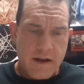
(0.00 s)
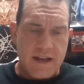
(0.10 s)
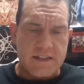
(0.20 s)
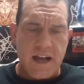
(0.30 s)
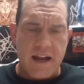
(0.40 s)

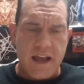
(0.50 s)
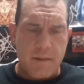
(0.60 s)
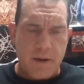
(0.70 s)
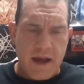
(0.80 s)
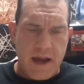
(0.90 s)
Next
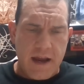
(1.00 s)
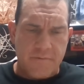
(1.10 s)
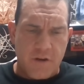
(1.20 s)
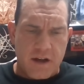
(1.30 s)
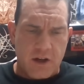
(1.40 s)
goddamn
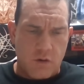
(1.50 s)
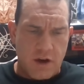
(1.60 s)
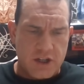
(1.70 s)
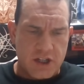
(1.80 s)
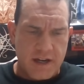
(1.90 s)
page fucking
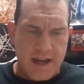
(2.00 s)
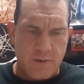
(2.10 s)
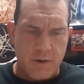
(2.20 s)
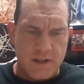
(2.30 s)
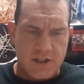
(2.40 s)
question,
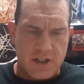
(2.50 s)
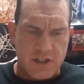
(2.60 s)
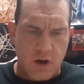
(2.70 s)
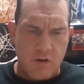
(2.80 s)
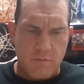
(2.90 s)
Edwin
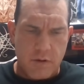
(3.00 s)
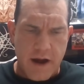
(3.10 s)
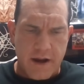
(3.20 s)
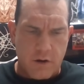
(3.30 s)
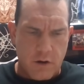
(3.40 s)

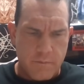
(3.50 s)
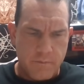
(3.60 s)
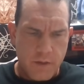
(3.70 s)
Stonebreaker.